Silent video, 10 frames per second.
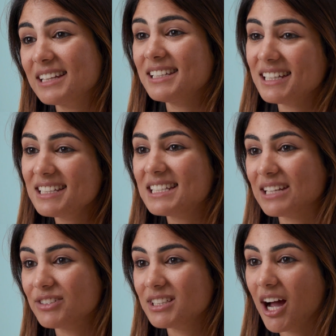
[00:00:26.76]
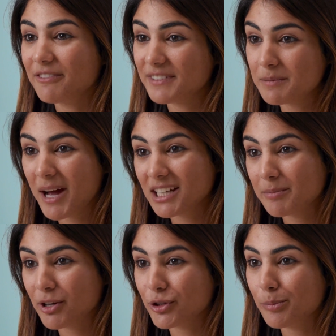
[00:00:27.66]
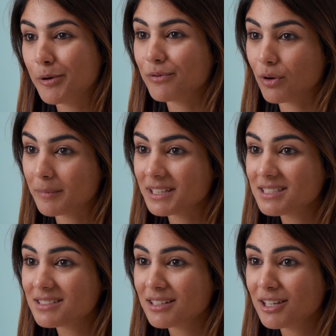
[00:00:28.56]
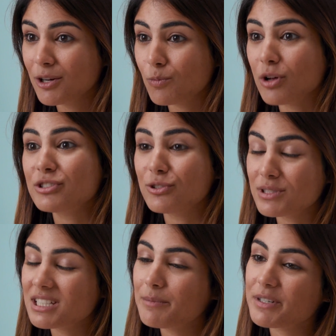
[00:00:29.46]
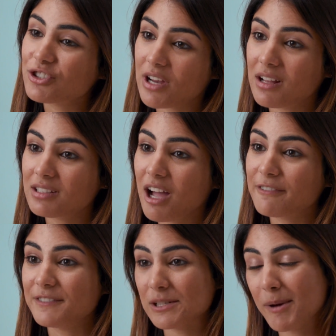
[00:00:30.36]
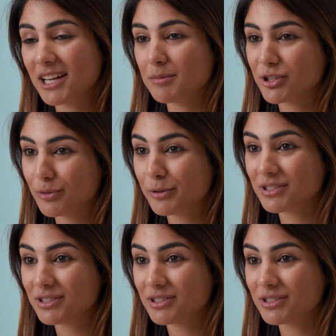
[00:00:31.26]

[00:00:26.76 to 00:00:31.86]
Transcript: that Nick and David got feedback about their performance, while Susan and Michelle got feedback about their